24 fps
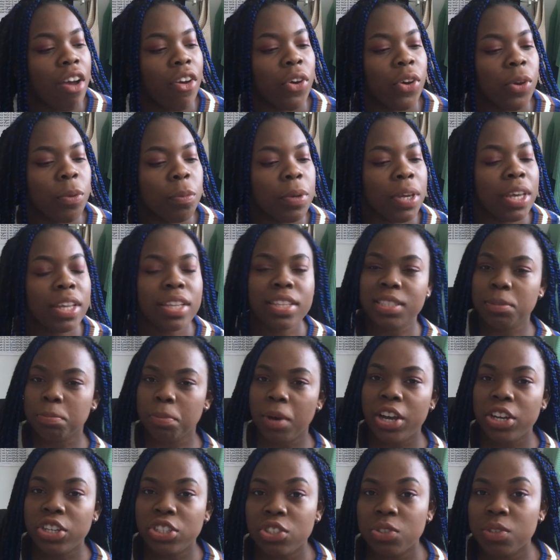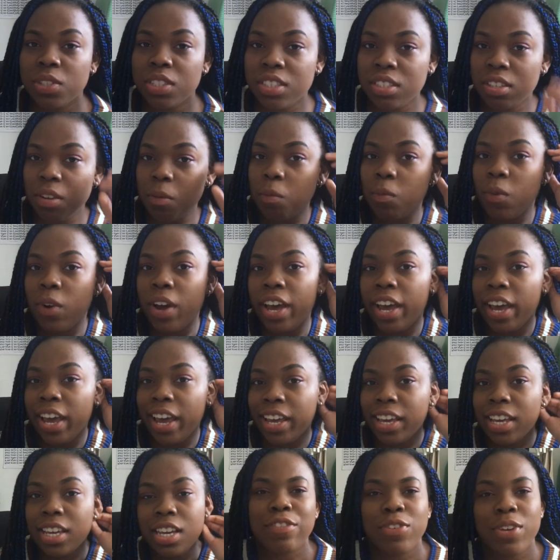hope it inspired you in some
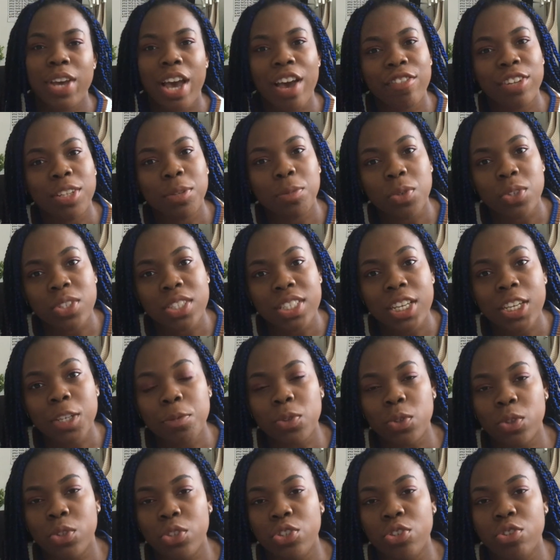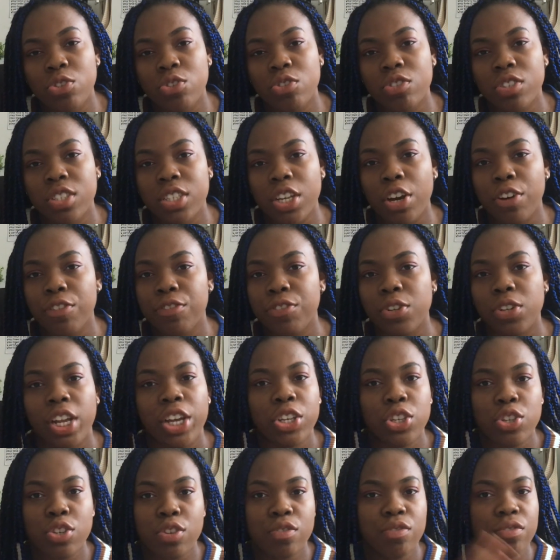way. If you have any more tips, or you yourself feel
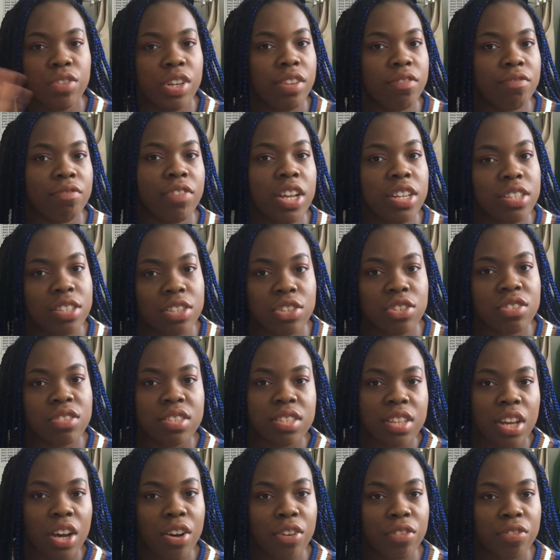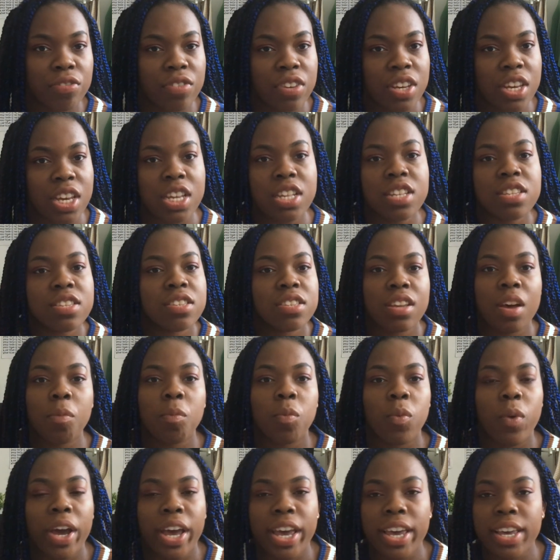like you've reinvented yourself in
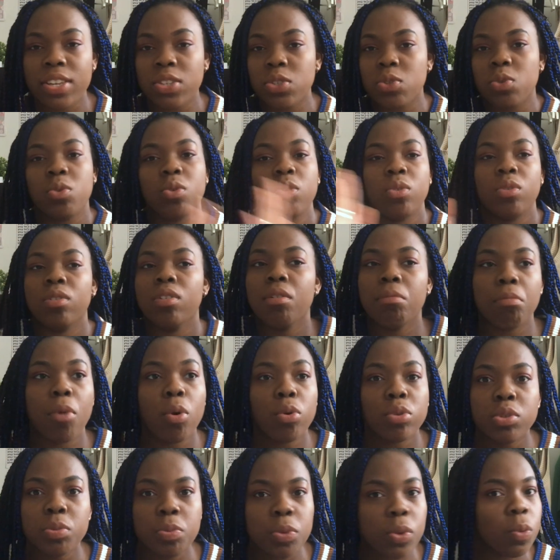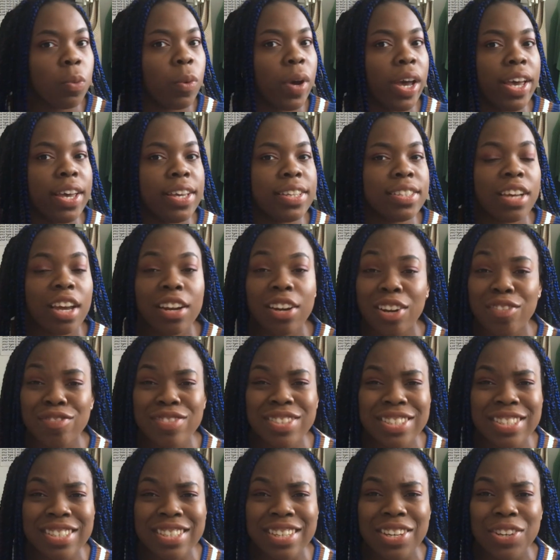some ways or multiple ways, I'd love
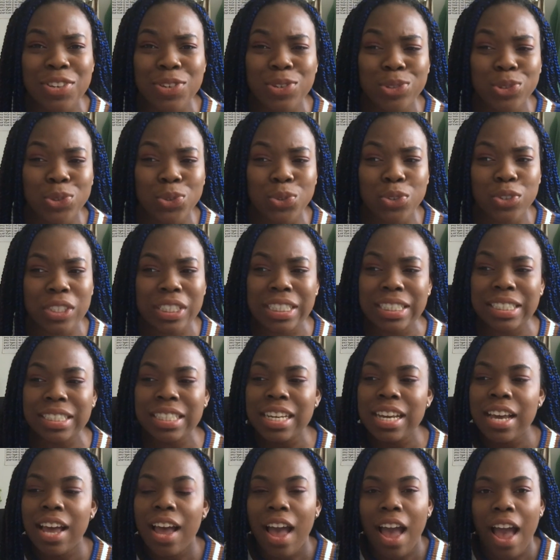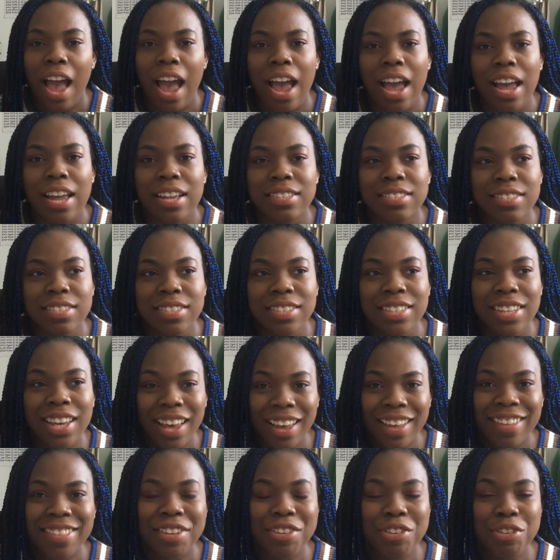to hear your stories. And
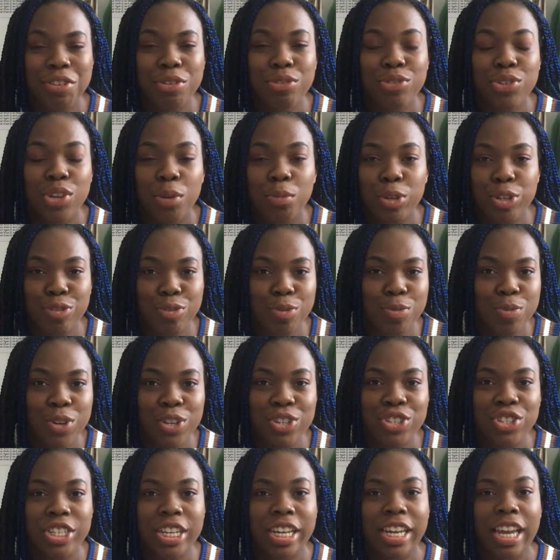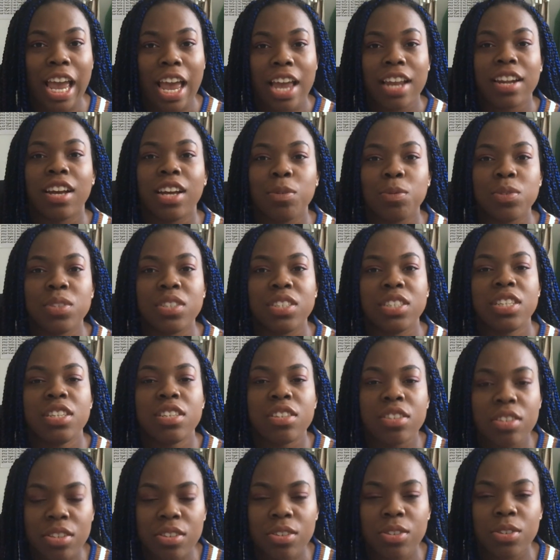yeah, thank you so much for watching, and I will see
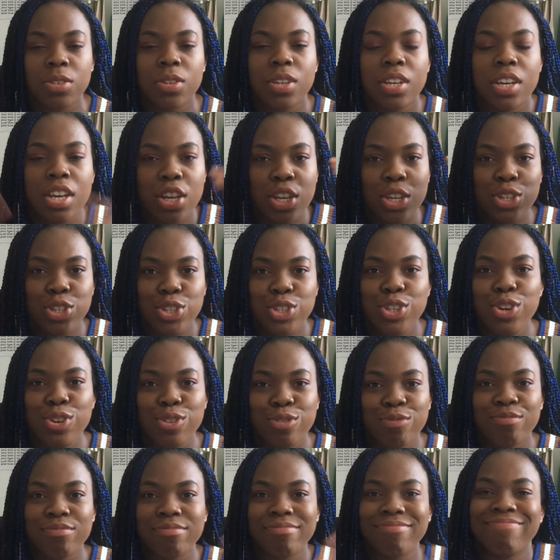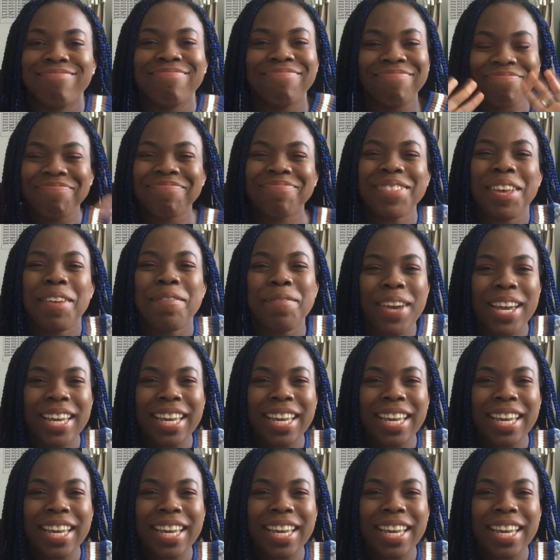you soon. Bye